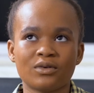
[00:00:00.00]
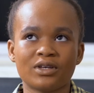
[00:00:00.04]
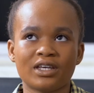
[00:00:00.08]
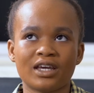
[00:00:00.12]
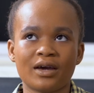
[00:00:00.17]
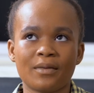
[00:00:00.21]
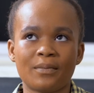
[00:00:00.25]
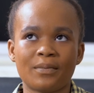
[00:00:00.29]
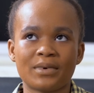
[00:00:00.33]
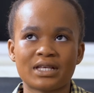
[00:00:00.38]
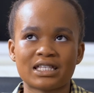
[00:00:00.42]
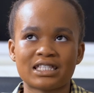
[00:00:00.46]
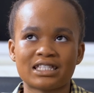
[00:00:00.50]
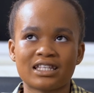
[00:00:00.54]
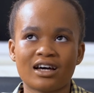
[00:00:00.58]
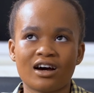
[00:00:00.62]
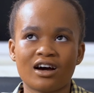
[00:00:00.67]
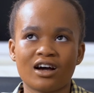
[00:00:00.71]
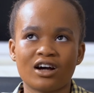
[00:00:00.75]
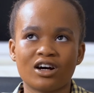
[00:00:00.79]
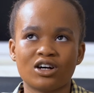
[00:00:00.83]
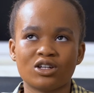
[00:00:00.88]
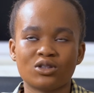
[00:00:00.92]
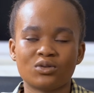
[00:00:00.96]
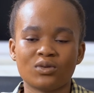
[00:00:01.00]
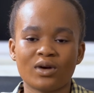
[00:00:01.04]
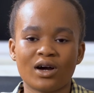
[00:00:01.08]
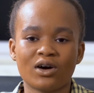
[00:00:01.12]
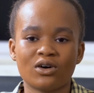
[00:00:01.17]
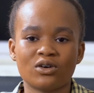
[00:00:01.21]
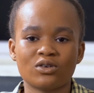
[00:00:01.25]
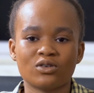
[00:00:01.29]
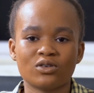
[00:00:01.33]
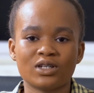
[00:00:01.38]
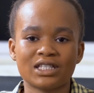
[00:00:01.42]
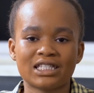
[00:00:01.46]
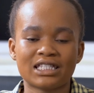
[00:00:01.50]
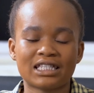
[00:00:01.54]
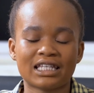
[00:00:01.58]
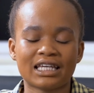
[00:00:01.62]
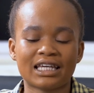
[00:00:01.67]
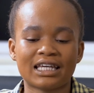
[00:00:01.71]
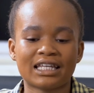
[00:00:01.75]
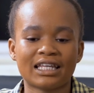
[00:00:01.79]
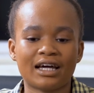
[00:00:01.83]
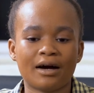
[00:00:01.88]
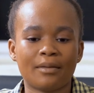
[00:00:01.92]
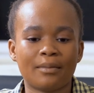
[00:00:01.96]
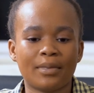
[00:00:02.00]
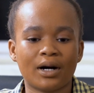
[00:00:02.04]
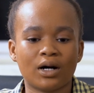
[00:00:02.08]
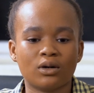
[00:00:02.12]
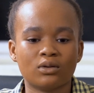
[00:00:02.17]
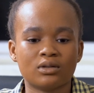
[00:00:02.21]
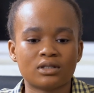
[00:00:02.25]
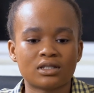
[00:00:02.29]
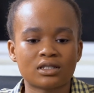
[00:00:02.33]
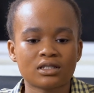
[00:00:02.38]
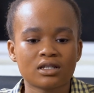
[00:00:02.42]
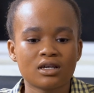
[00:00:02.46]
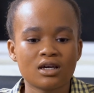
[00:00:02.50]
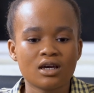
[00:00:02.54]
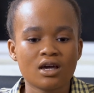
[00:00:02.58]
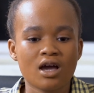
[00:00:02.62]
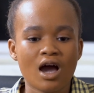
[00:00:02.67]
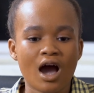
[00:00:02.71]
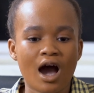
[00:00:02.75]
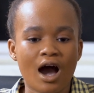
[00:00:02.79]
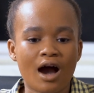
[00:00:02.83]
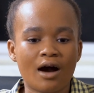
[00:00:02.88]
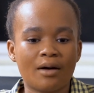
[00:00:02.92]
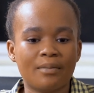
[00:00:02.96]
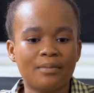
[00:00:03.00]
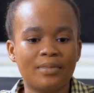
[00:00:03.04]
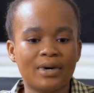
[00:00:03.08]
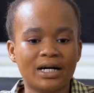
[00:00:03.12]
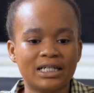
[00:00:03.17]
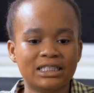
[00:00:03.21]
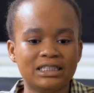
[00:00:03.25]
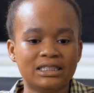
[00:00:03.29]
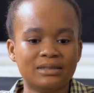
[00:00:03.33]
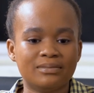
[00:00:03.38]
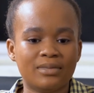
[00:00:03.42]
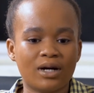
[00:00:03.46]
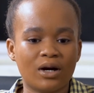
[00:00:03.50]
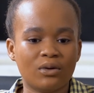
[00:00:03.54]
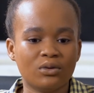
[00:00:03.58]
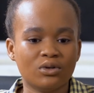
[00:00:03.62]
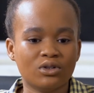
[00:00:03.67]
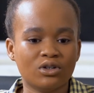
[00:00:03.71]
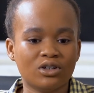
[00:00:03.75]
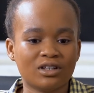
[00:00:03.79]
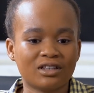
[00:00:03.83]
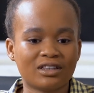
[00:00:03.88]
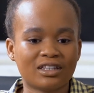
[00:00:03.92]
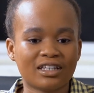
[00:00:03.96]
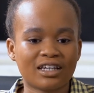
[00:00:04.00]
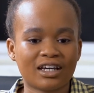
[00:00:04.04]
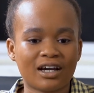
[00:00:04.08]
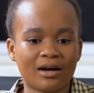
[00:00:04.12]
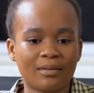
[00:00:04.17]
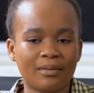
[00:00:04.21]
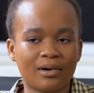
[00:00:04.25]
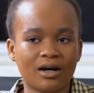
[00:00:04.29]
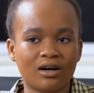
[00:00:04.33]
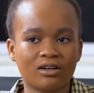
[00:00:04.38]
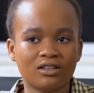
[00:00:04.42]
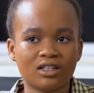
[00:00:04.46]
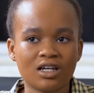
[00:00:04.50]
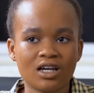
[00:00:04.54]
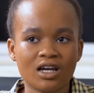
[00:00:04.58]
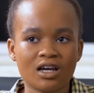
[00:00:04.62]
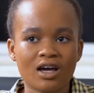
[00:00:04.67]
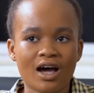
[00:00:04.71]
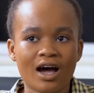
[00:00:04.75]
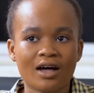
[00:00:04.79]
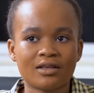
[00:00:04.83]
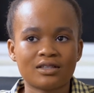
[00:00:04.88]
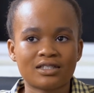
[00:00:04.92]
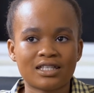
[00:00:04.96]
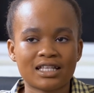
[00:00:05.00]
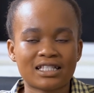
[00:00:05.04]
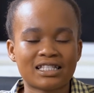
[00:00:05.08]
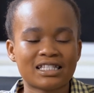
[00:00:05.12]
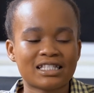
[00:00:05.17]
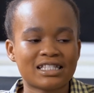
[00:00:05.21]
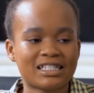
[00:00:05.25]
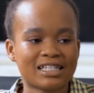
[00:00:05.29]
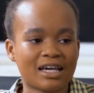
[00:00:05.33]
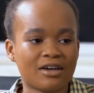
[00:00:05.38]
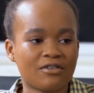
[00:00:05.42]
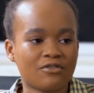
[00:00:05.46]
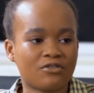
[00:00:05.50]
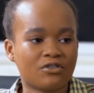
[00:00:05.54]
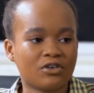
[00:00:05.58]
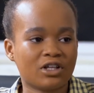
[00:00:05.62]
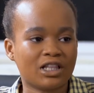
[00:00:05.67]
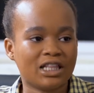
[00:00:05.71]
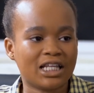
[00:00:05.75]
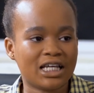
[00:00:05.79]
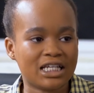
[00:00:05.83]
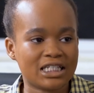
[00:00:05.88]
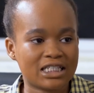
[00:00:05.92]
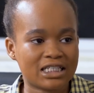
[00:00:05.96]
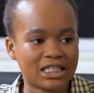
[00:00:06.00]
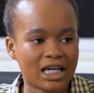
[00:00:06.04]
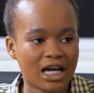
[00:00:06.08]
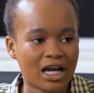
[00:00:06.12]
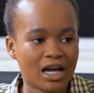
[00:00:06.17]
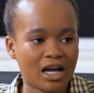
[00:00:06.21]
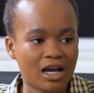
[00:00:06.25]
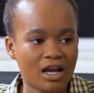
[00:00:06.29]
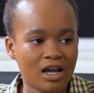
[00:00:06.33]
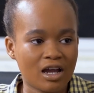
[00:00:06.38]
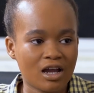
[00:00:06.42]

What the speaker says: we hear personal health, we are always thinking about our body, but we don't think about setting time for leisure,